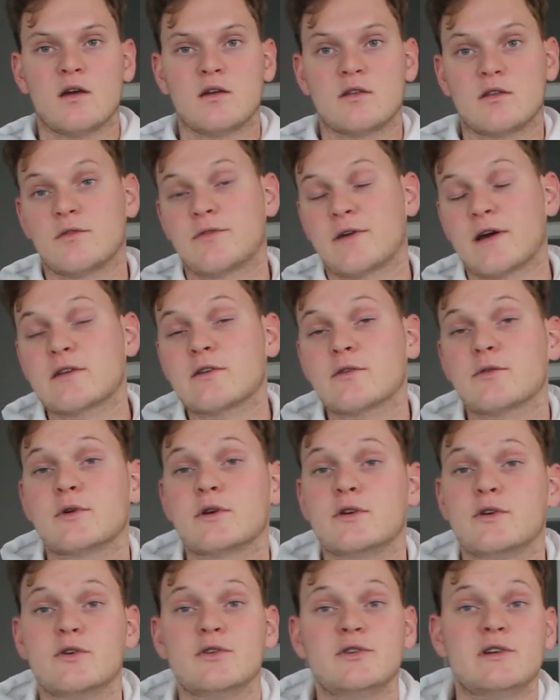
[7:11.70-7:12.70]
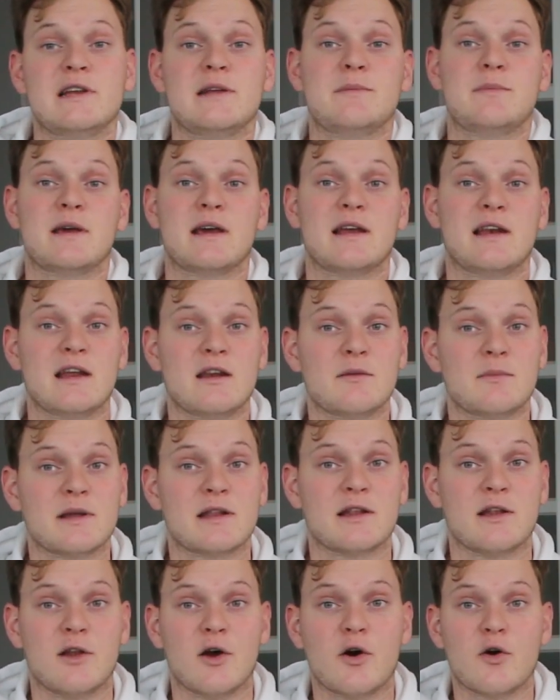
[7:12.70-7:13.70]
the factor will usually be a little
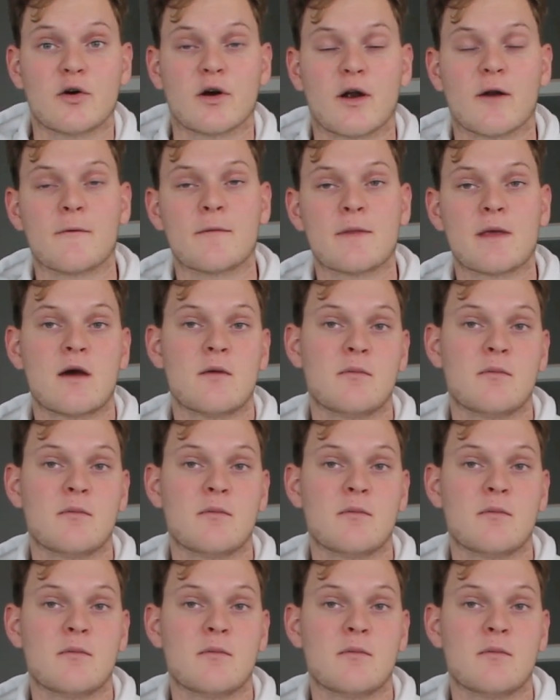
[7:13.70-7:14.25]
bit lower.